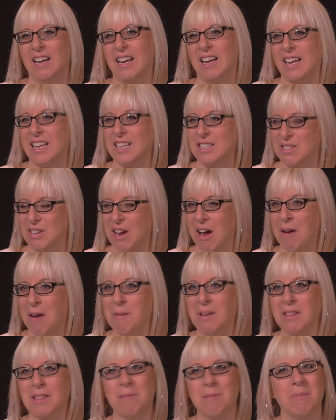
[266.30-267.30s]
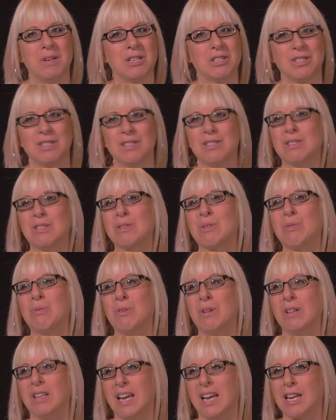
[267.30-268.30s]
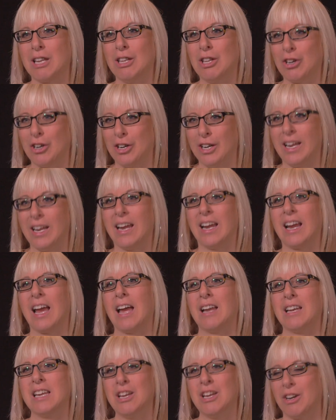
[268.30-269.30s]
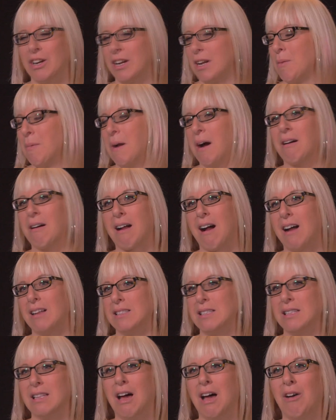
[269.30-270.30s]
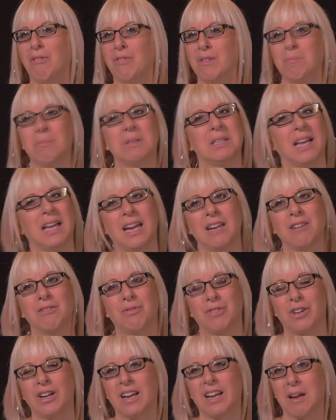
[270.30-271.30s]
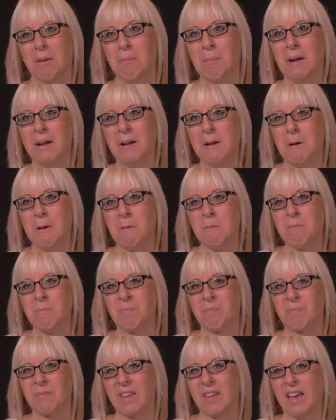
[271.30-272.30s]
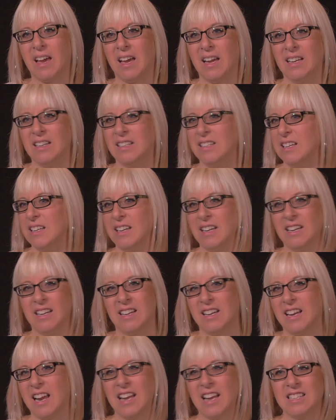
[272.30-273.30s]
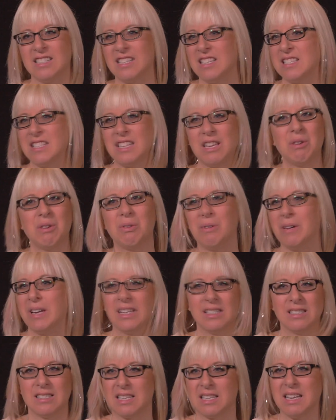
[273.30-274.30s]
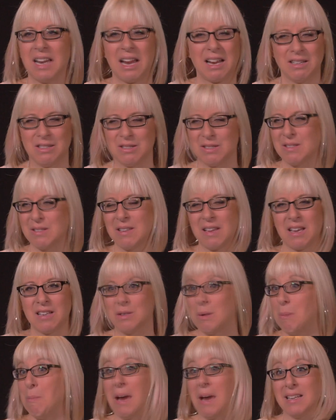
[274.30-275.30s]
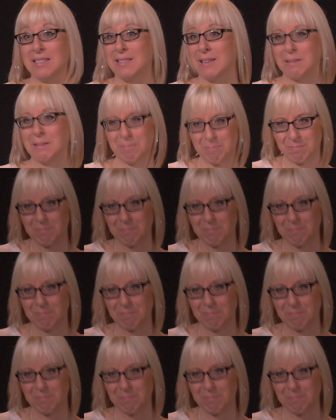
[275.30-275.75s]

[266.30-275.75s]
his time at the mission school and learning and hearing about God's love and plan for him. And to see who he is today is amazing.